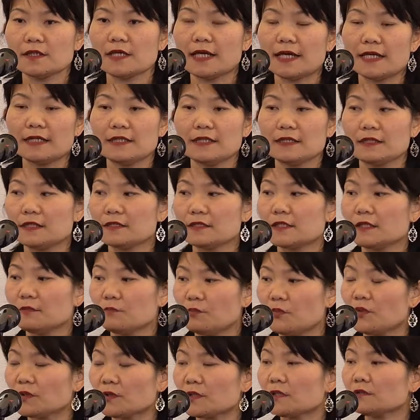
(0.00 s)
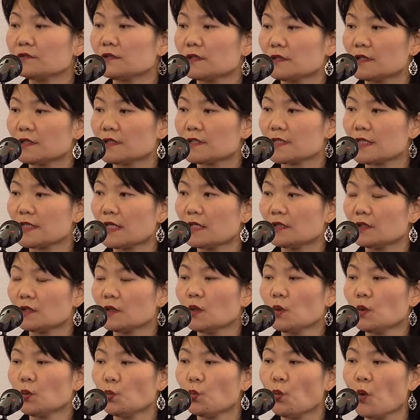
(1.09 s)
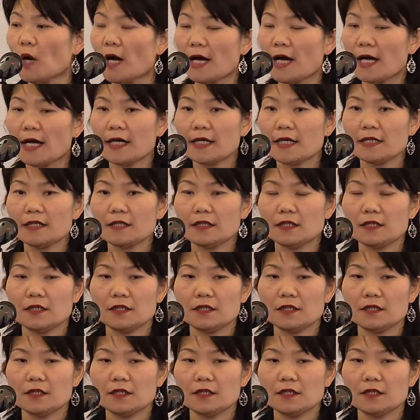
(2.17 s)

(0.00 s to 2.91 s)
And it is important to understand why